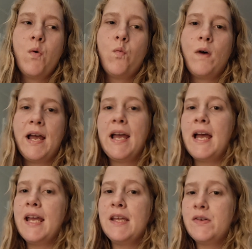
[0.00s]
why
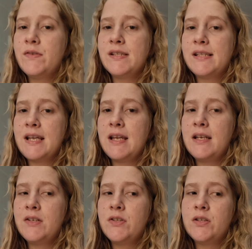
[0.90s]
I use
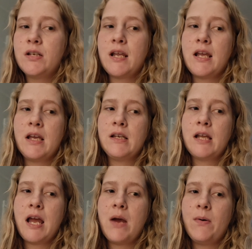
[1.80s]
sage and
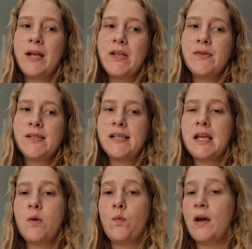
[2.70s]
how I use it
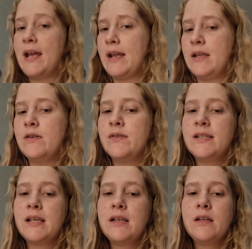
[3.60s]
and why I use
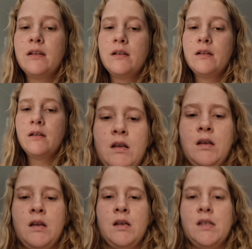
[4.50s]
it.
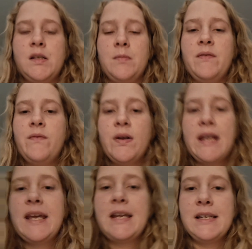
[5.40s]
So before I
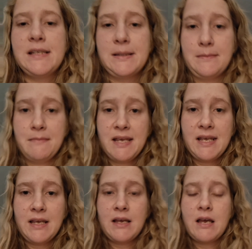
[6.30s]
get into
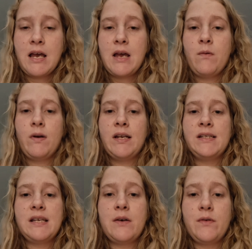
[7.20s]
me, I want
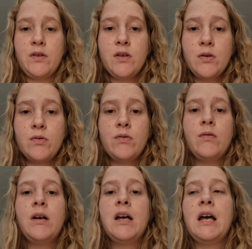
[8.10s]
to tell
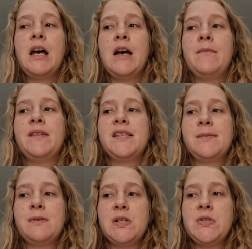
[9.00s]
you the
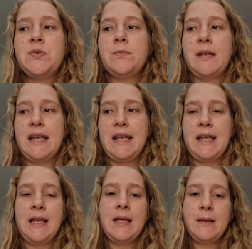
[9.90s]
spiritual
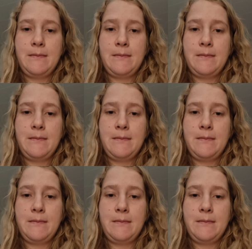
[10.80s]
meaning